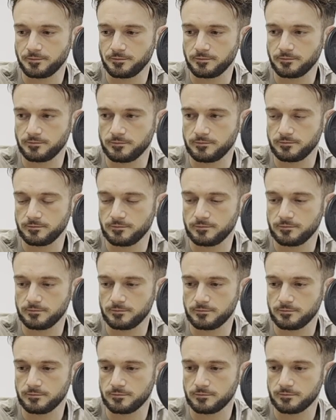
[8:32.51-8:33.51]

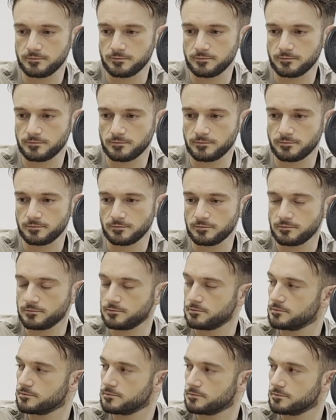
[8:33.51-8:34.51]

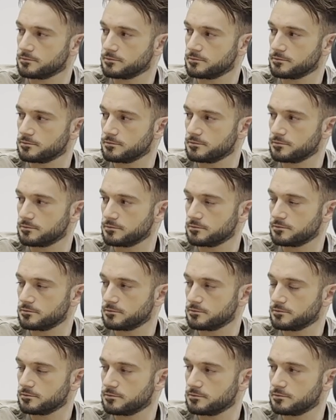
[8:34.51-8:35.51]

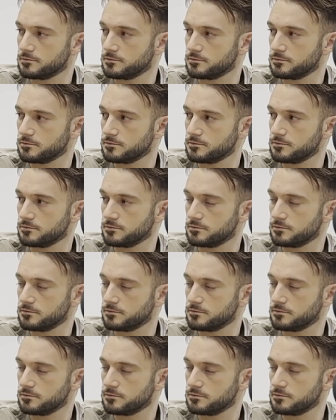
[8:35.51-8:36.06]
(not speaking)